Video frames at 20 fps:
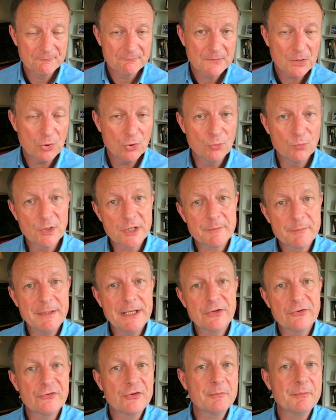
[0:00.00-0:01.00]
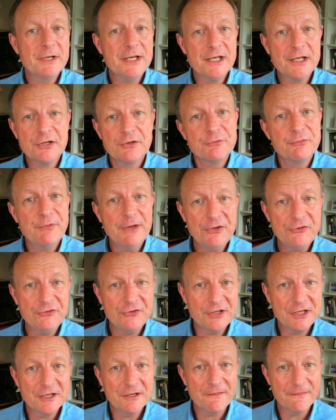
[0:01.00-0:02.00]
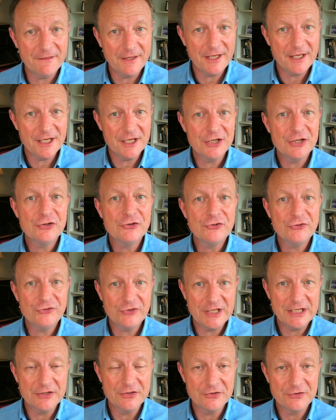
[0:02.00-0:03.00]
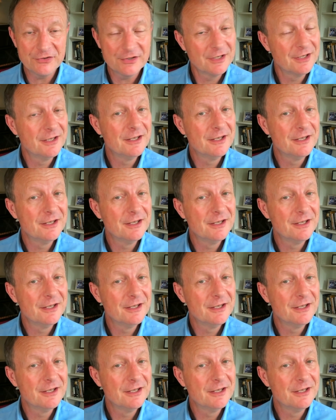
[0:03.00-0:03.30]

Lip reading: Or what about somebody confessing their sins?